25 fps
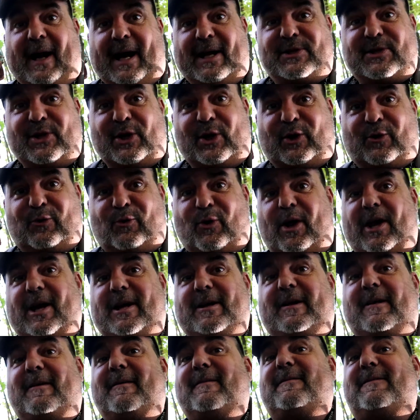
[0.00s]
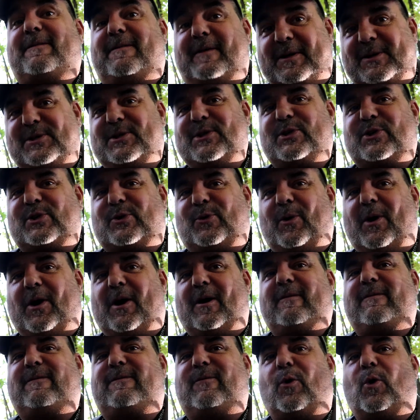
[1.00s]
That's a great fizzy
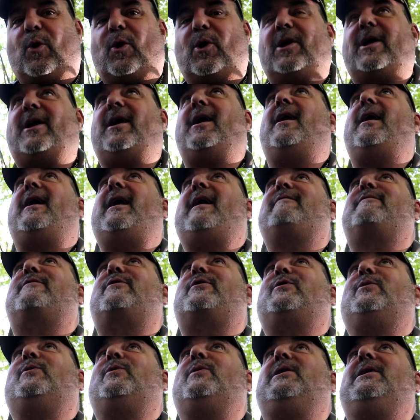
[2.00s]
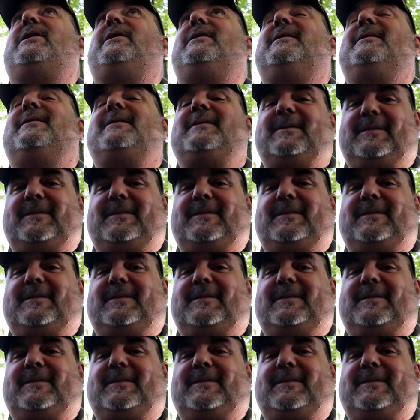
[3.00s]
square. Four and a half, three.